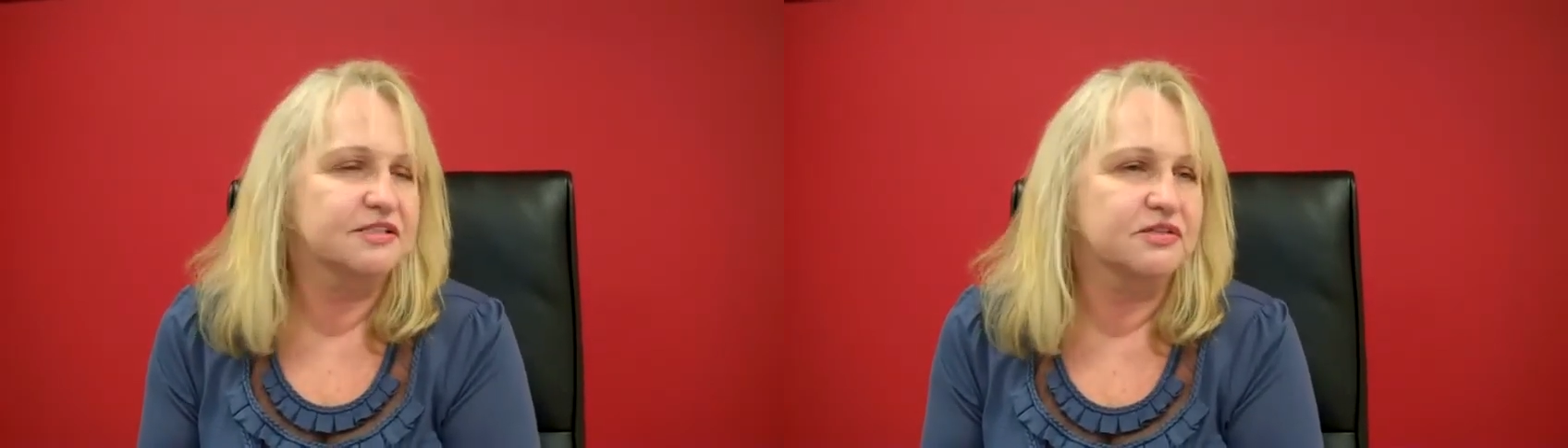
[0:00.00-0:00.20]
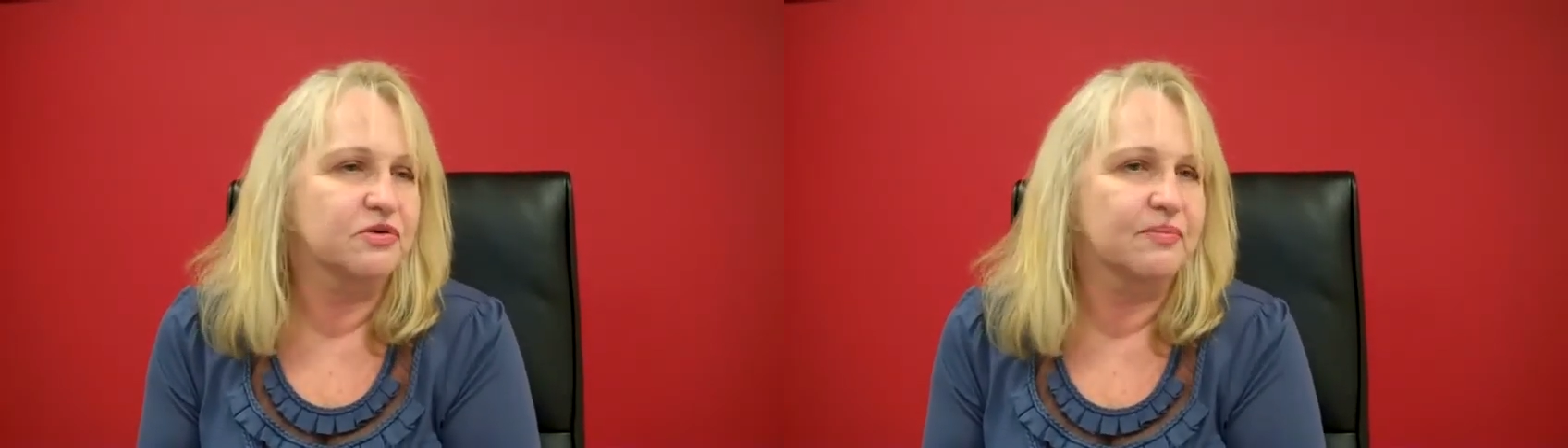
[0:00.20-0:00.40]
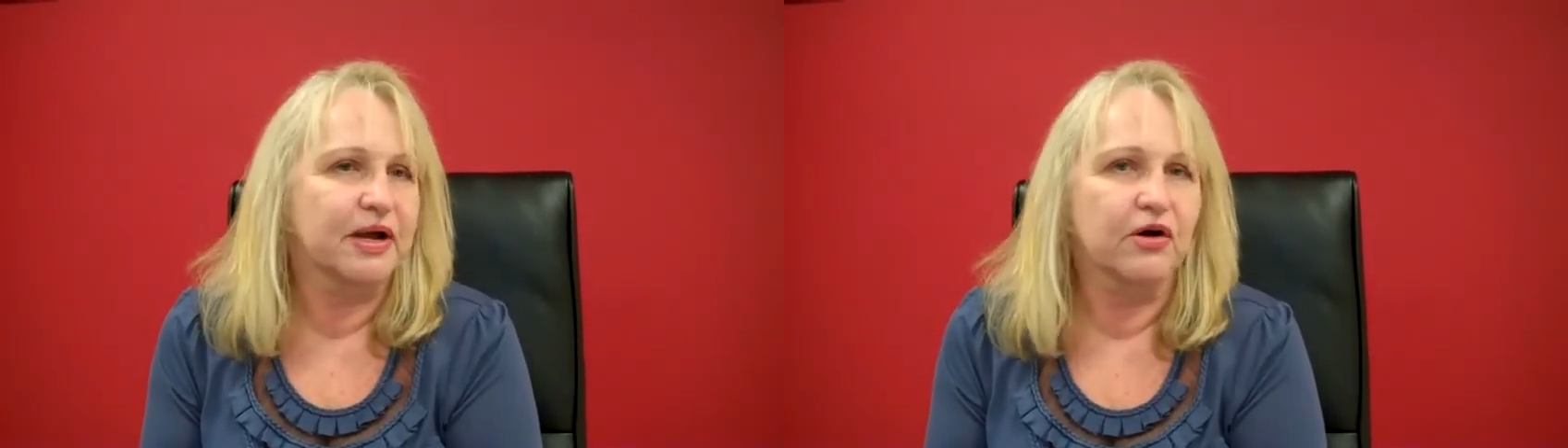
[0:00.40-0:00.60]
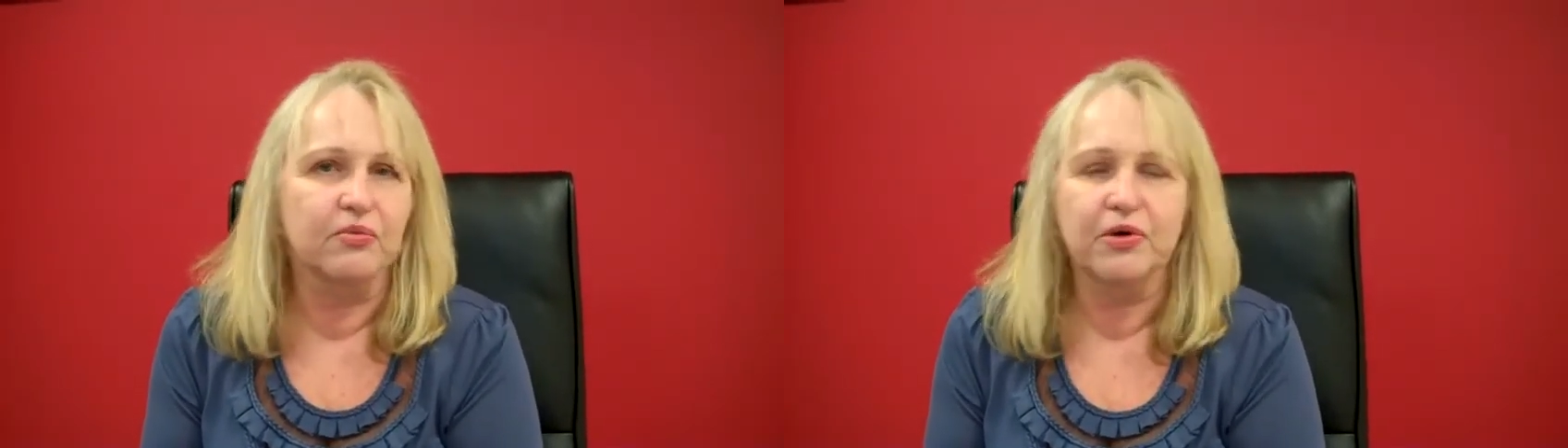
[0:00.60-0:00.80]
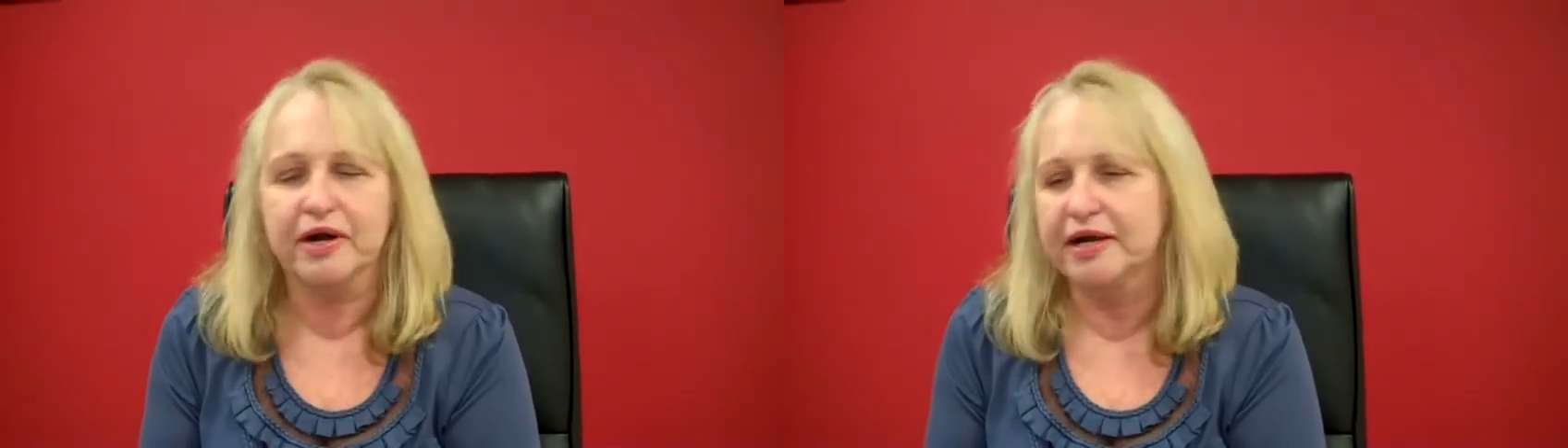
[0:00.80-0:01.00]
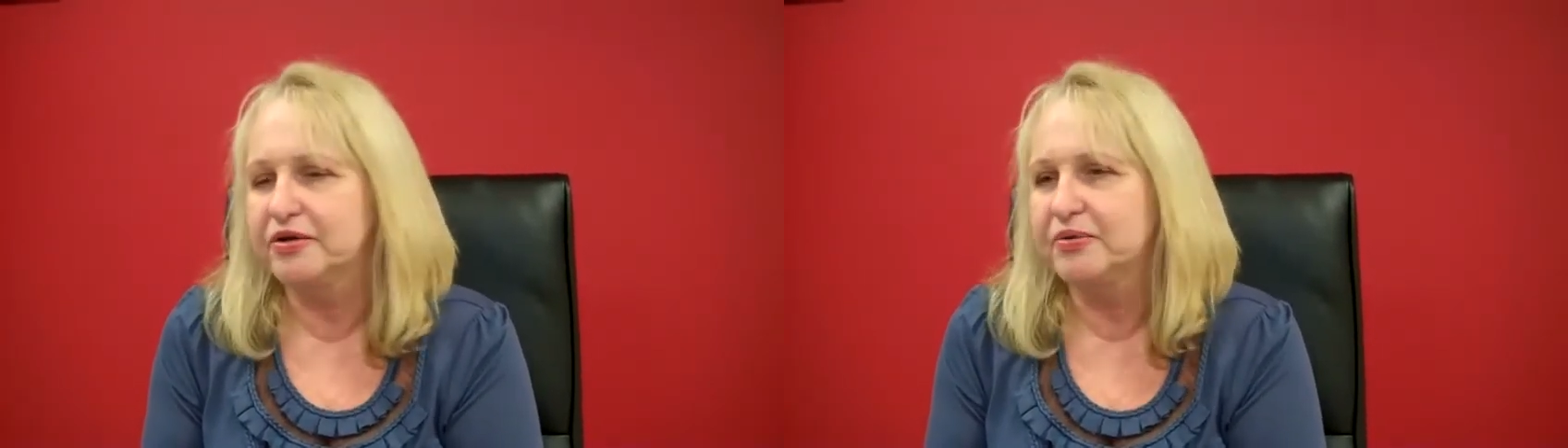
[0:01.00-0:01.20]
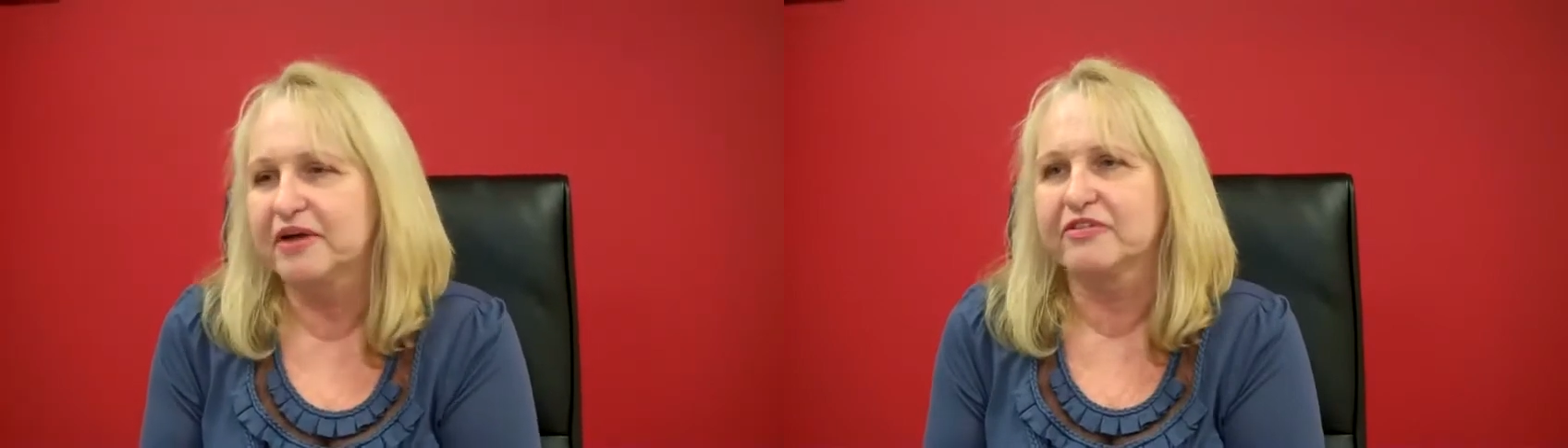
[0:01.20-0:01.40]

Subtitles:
I did all my homework. I knew